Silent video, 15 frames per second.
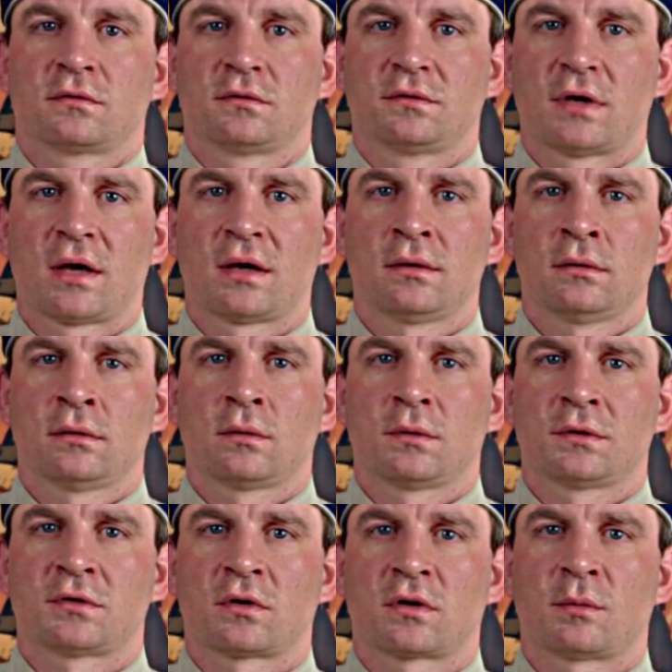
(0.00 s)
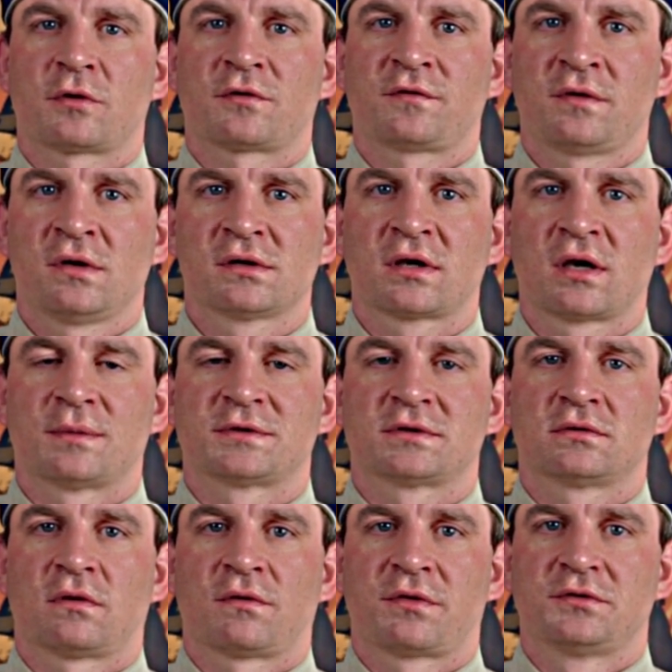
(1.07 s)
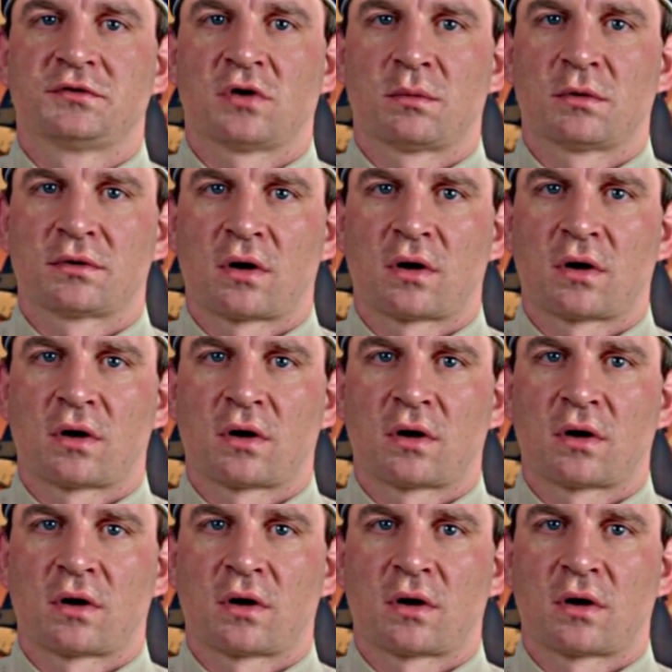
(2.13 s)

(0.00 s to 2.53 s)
Today we talk about field caps of the German